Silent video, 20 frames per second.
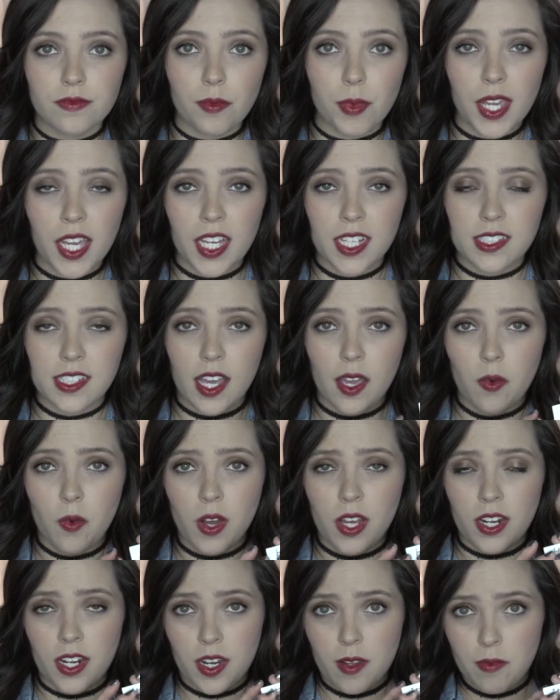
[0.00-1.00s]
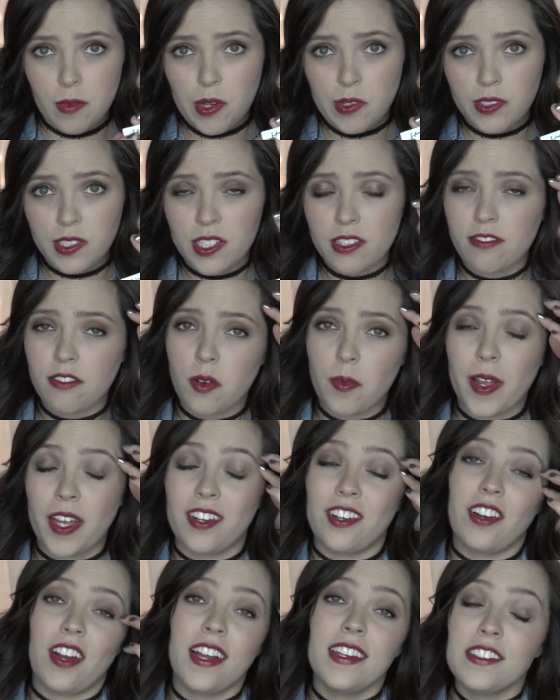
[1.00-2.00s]
because I wanted it mostly for my
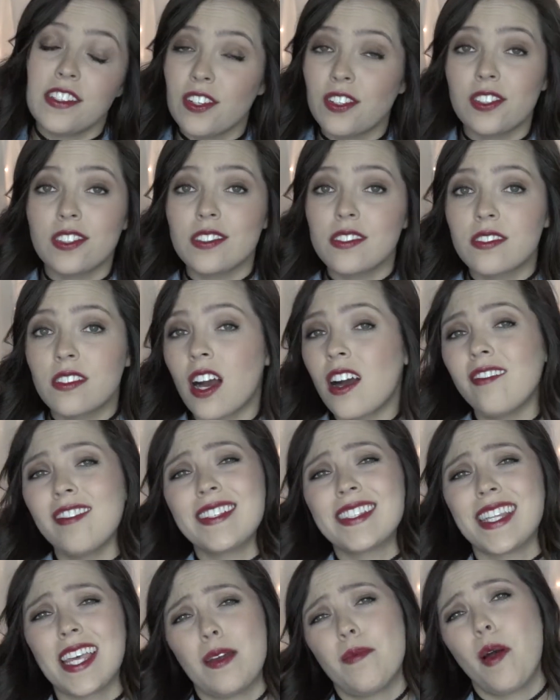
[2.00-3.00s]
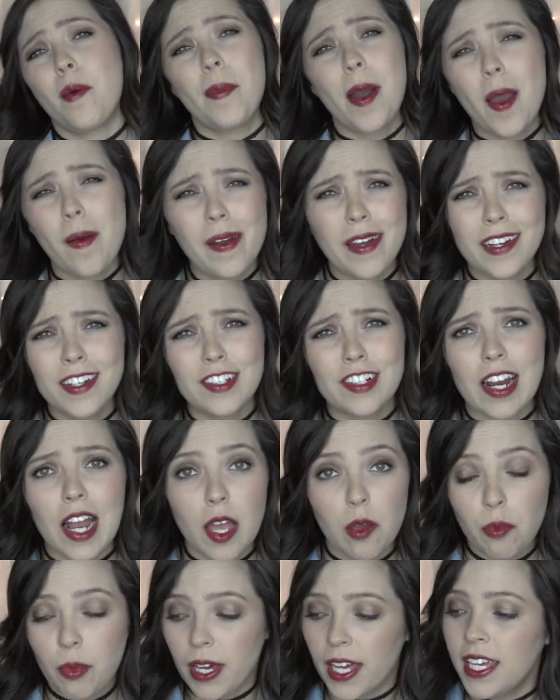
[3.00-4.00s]
under eye circles. Obviously, I bought Bye Bye Under
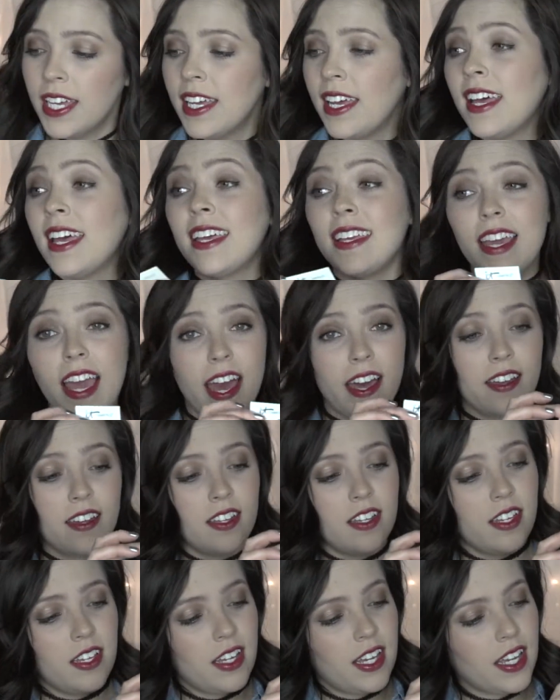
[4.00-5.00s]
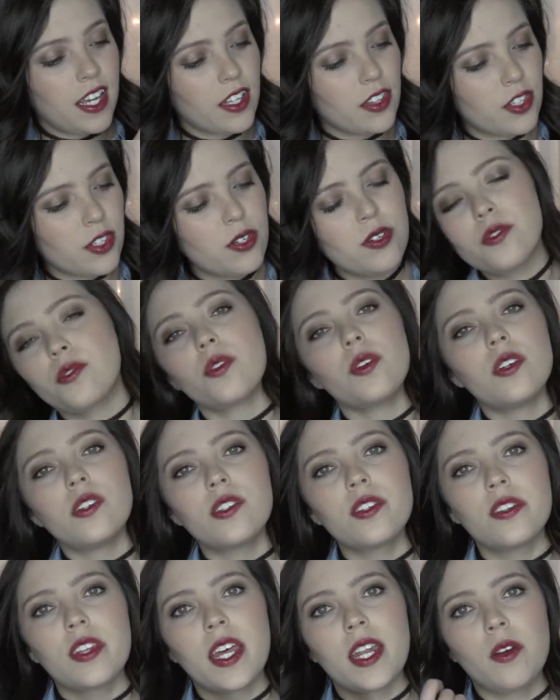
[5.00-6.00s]
Eye, but yeah, I got the neutral
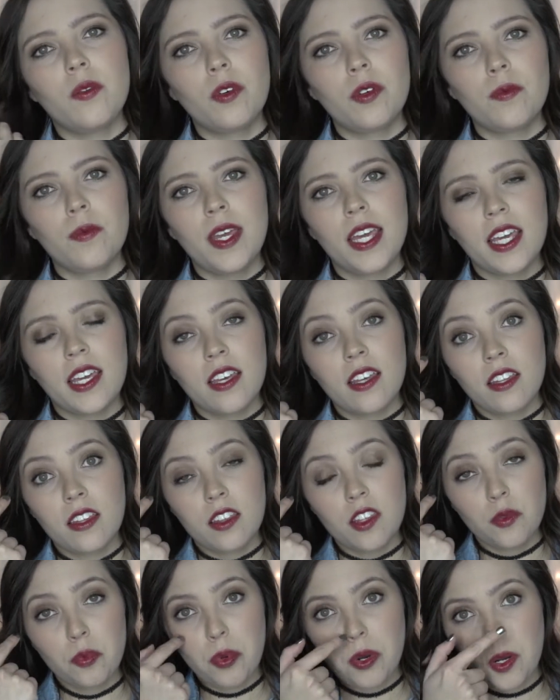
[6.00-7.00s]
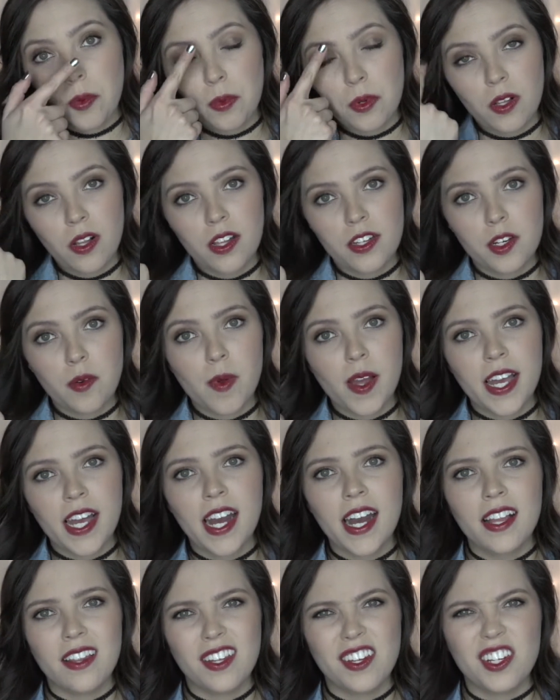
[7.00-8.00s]
so that it wouldn't make the purple under my
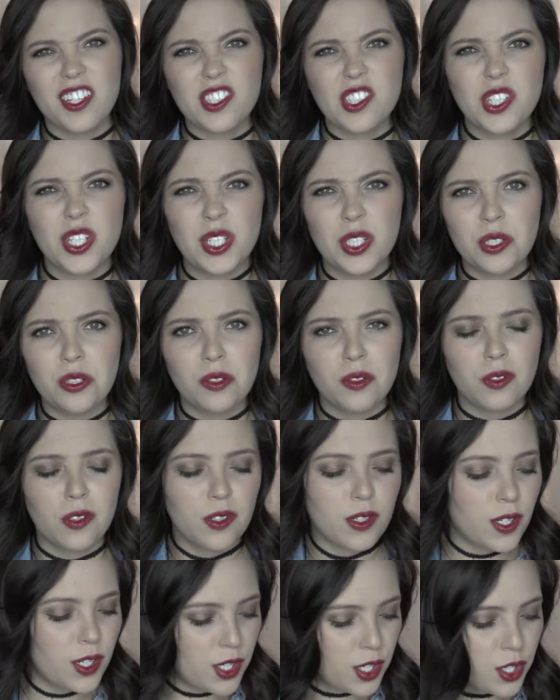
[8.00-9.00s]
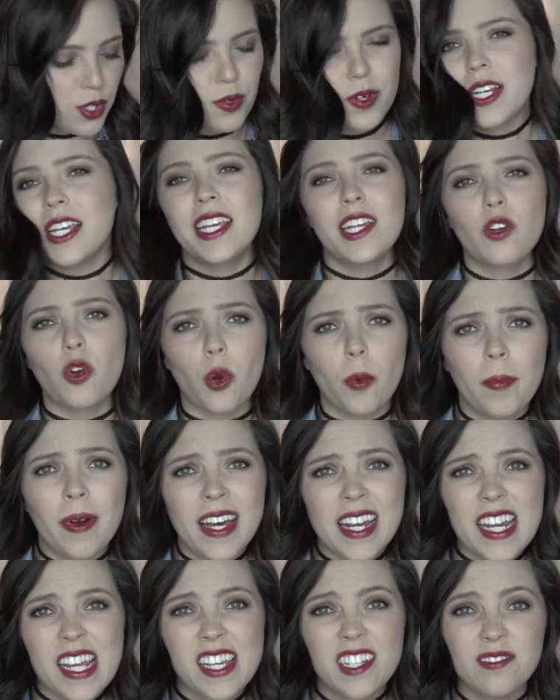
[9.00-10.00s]
eye look too green or
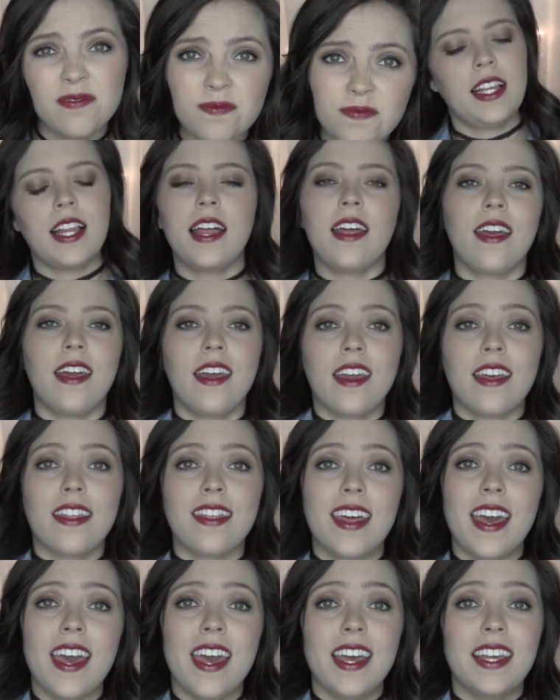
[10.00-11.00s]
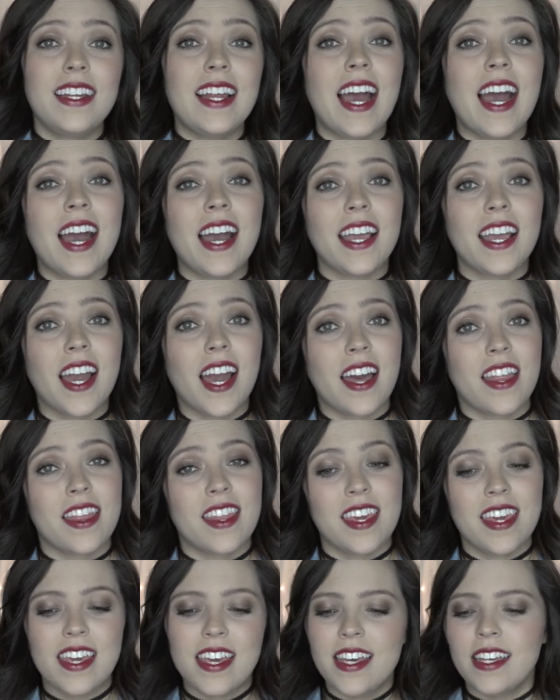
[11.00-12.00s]
muddy. Then I got
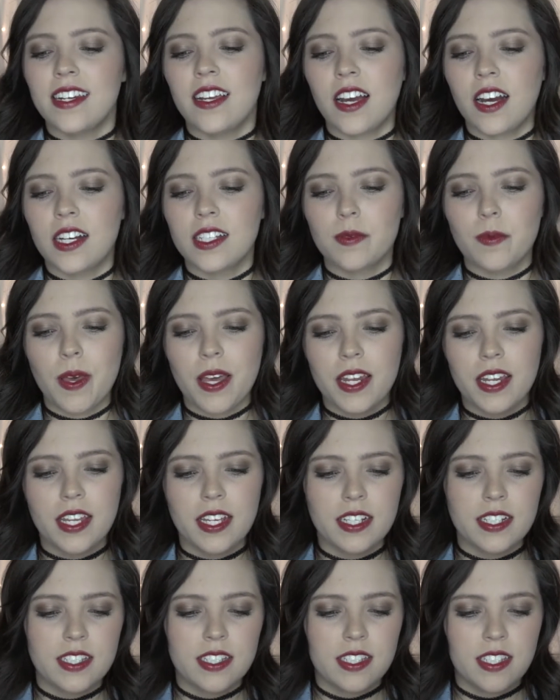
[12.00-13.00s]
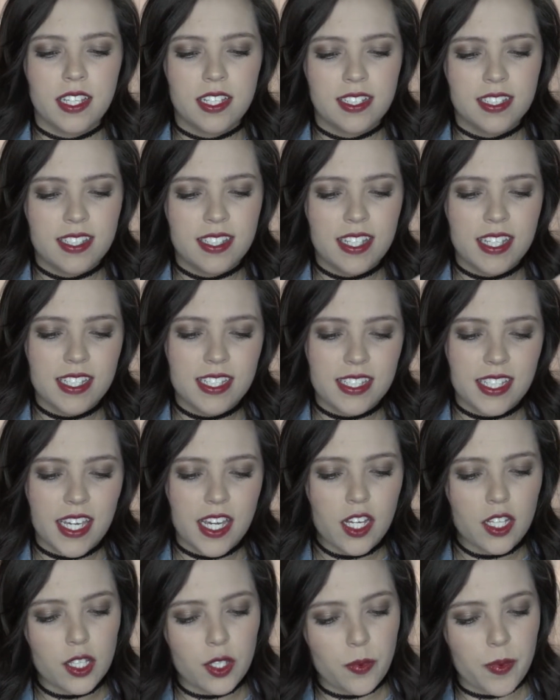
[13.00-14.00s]
the IT Cosmetics CC
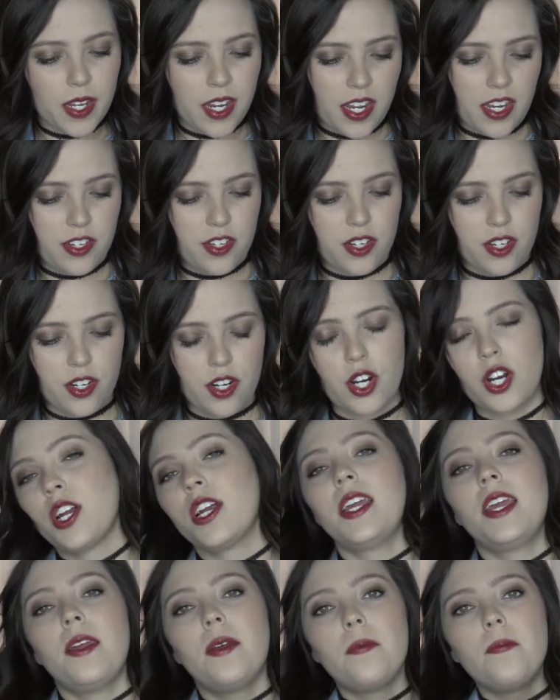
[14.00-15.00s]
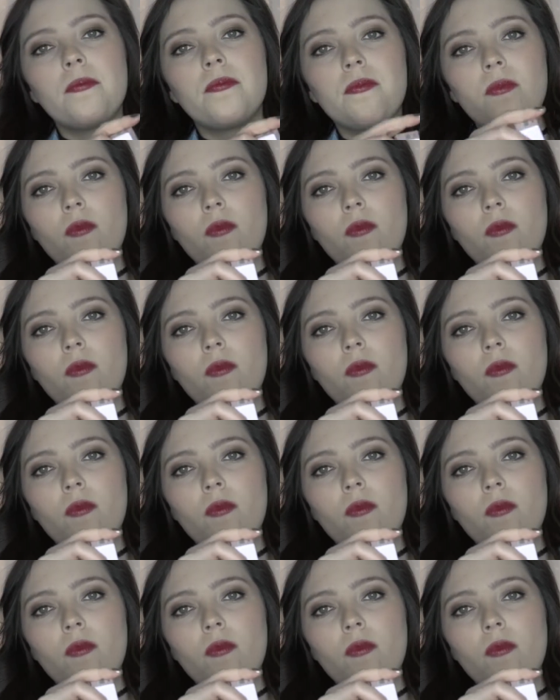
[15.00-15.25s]
Illumination Cream,